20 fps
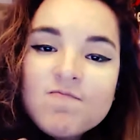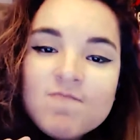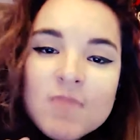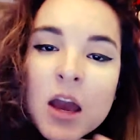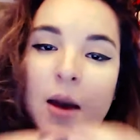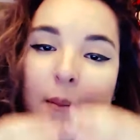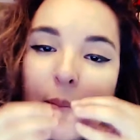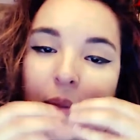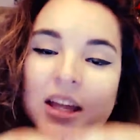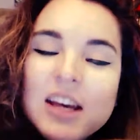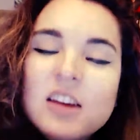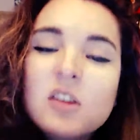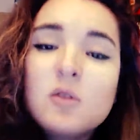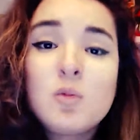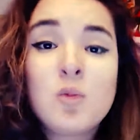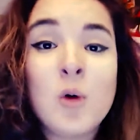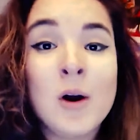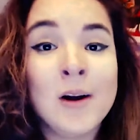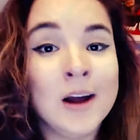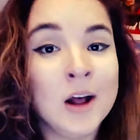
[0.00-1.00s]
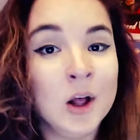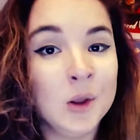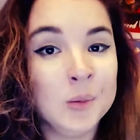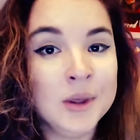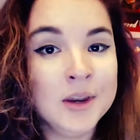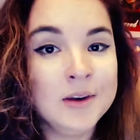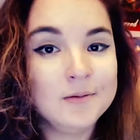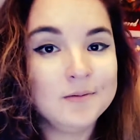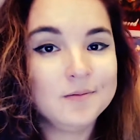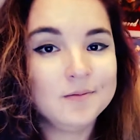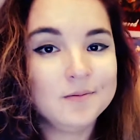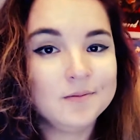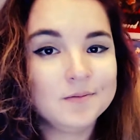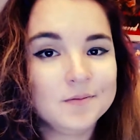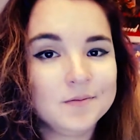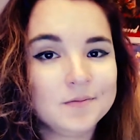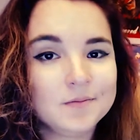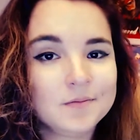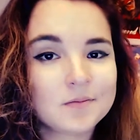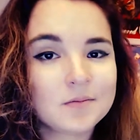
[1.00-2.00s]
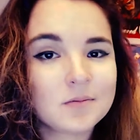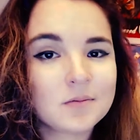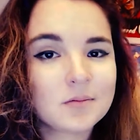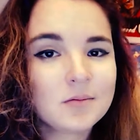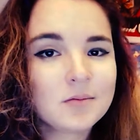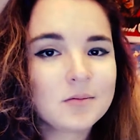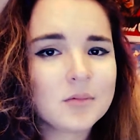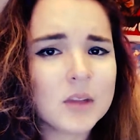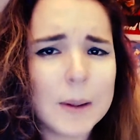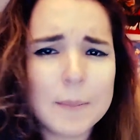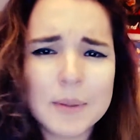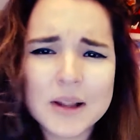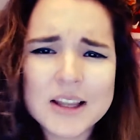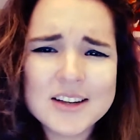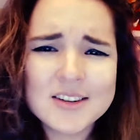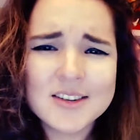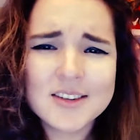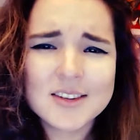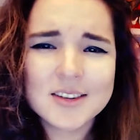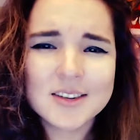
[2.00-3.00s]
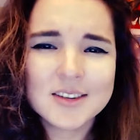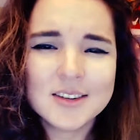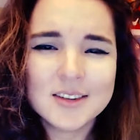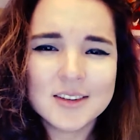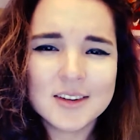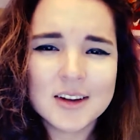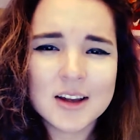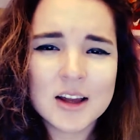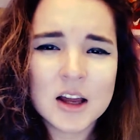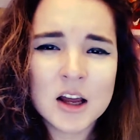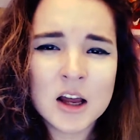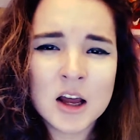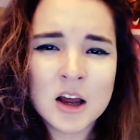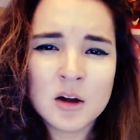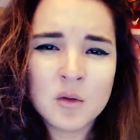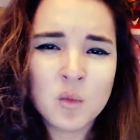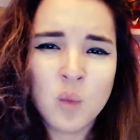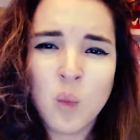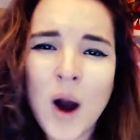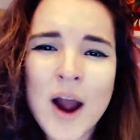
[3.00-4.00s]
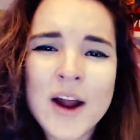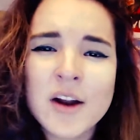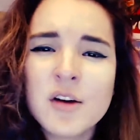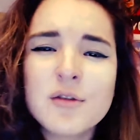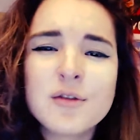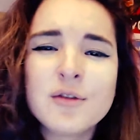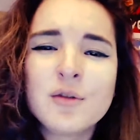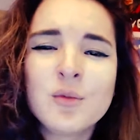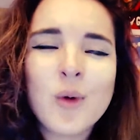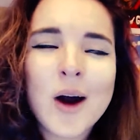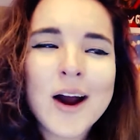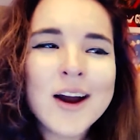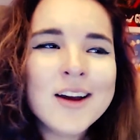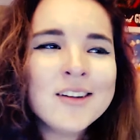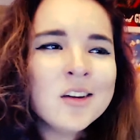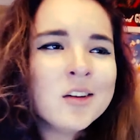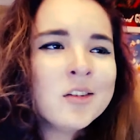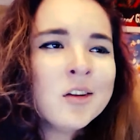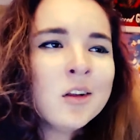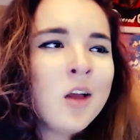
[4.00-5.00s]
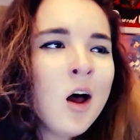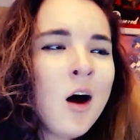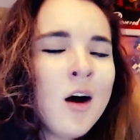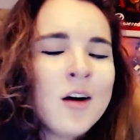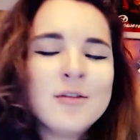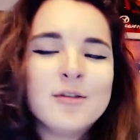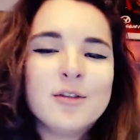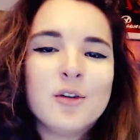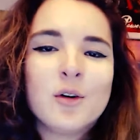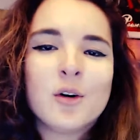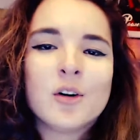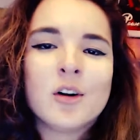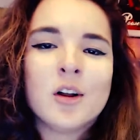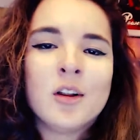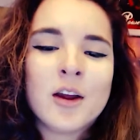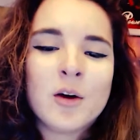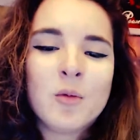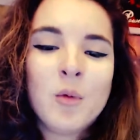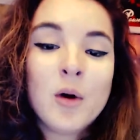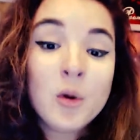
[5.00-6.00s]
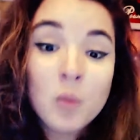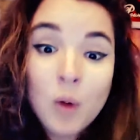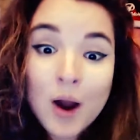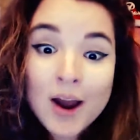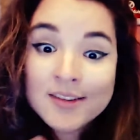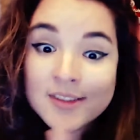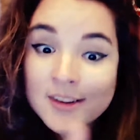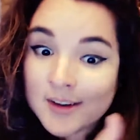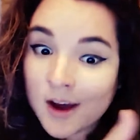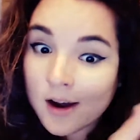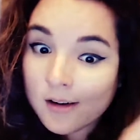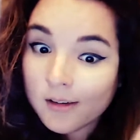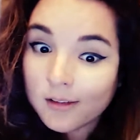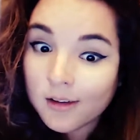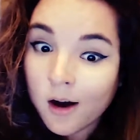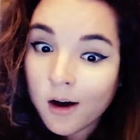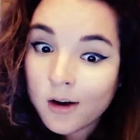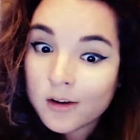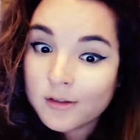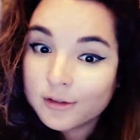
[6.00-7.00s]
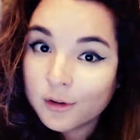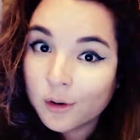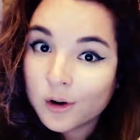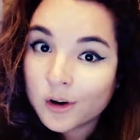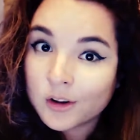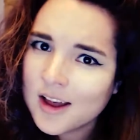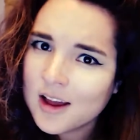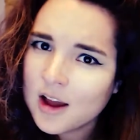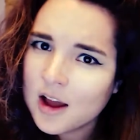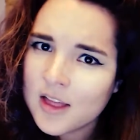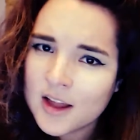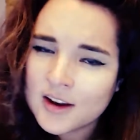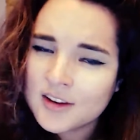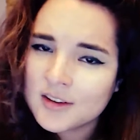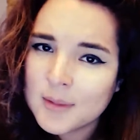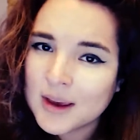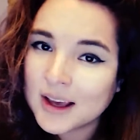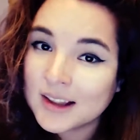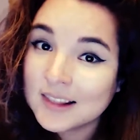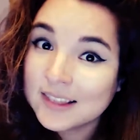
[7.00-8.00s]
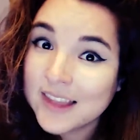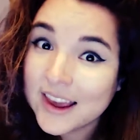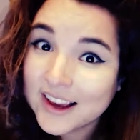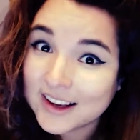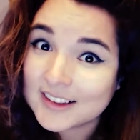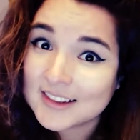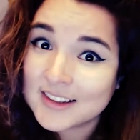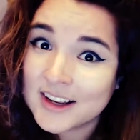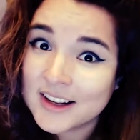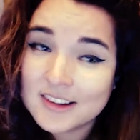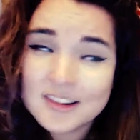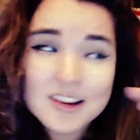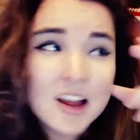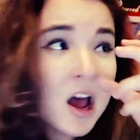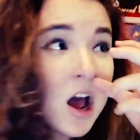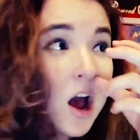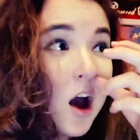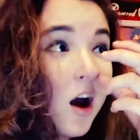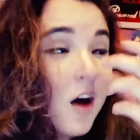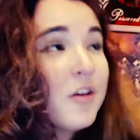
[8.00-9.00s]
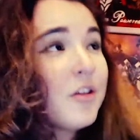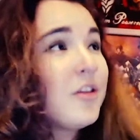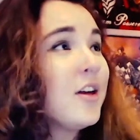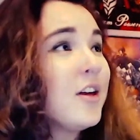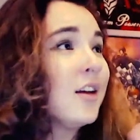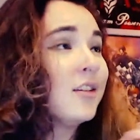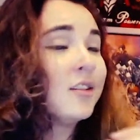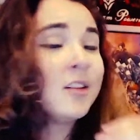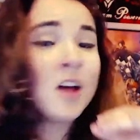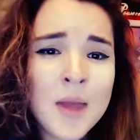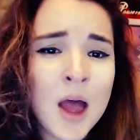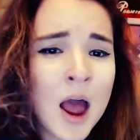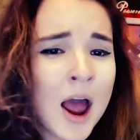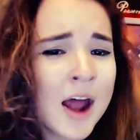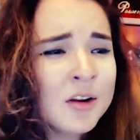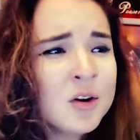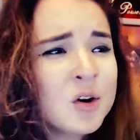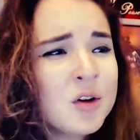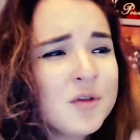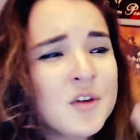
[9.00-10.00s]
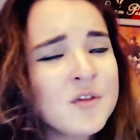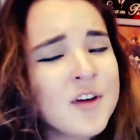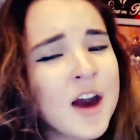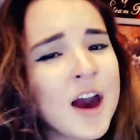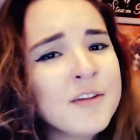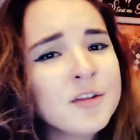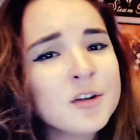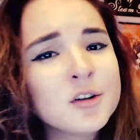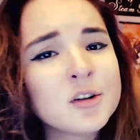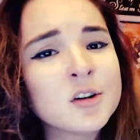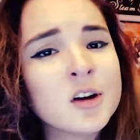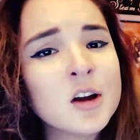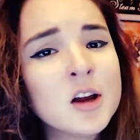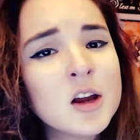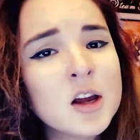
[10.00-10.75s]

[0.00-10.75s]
Please wear a helmet. Please. Why is this a law in Florida? Like why is it not a law in Florida? That doesn't make a lick of sense. Other things. I don't know if you've ever